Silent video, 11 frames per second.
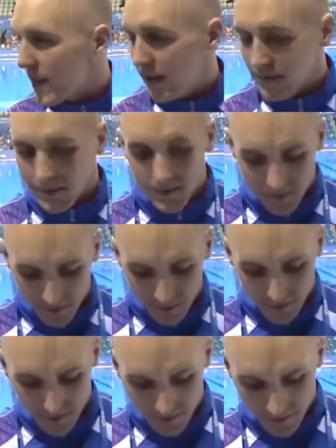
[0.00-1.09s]

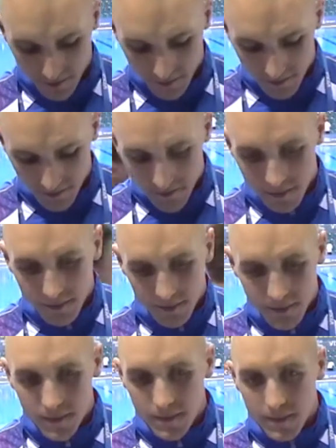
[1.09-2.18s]

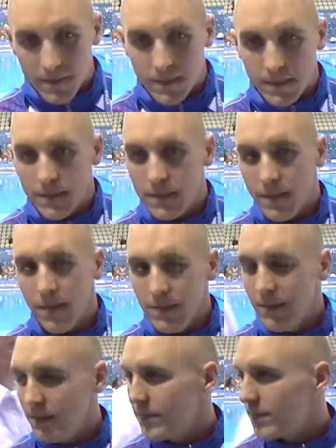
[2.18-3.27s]

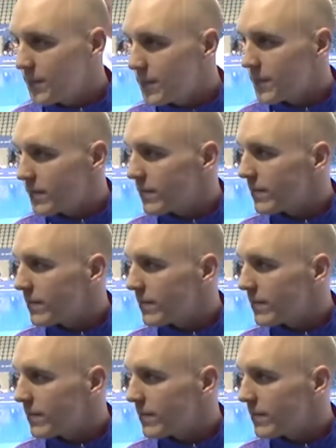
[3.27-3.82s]
No words are spoken by the person on screen.